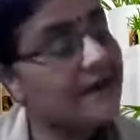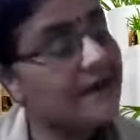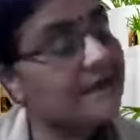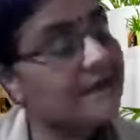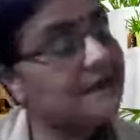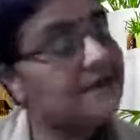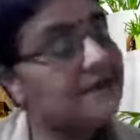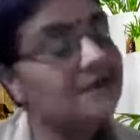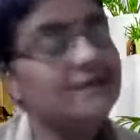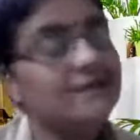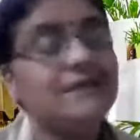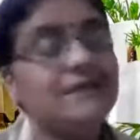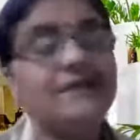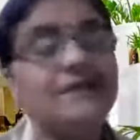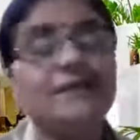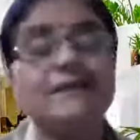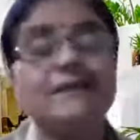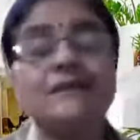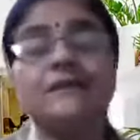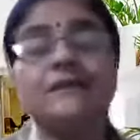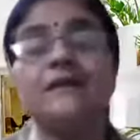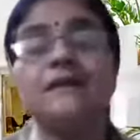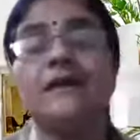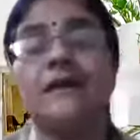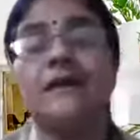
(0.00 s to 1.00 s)

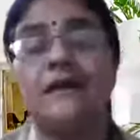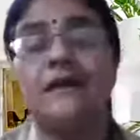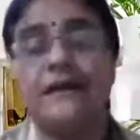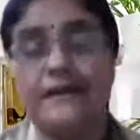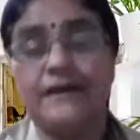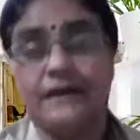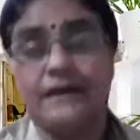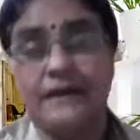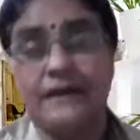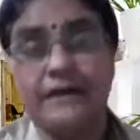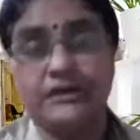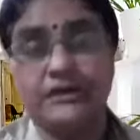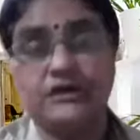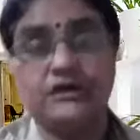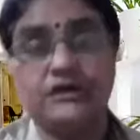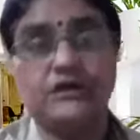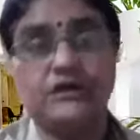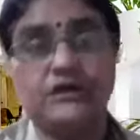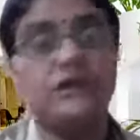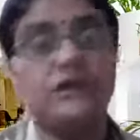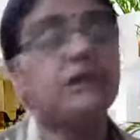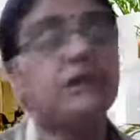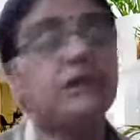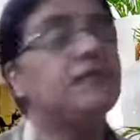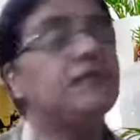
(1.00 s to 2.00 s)
alkaline in
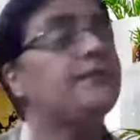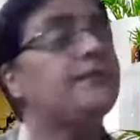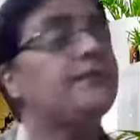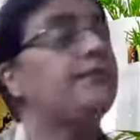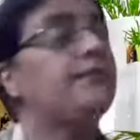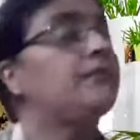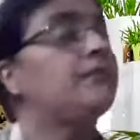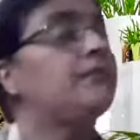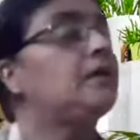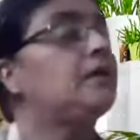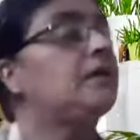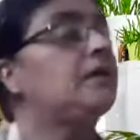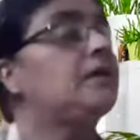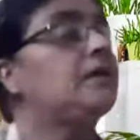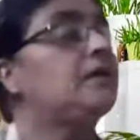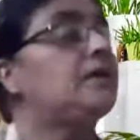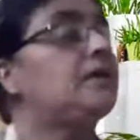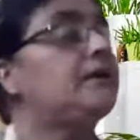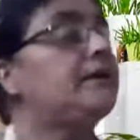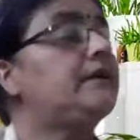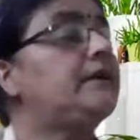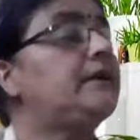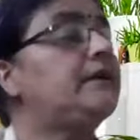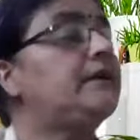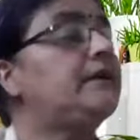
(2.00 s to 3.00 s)
nature.
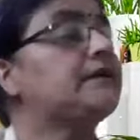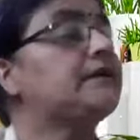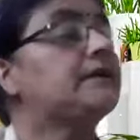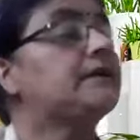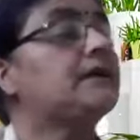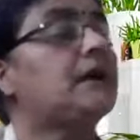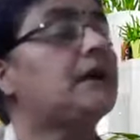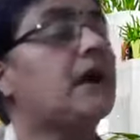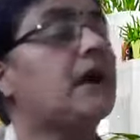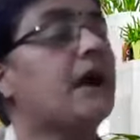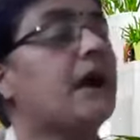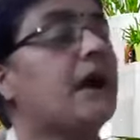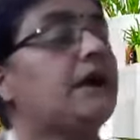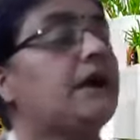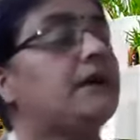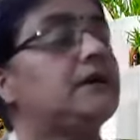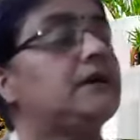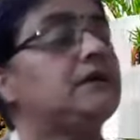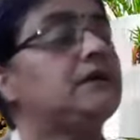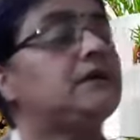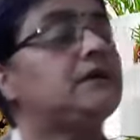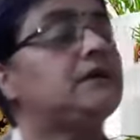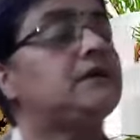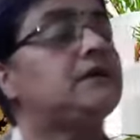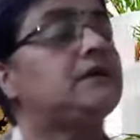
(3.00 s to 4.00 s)
All right,
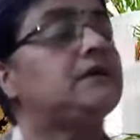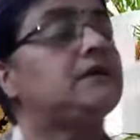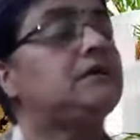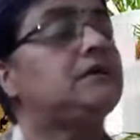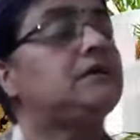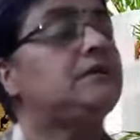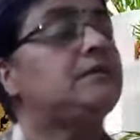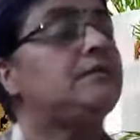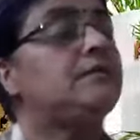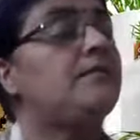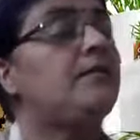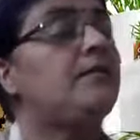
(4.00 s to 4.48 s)
and the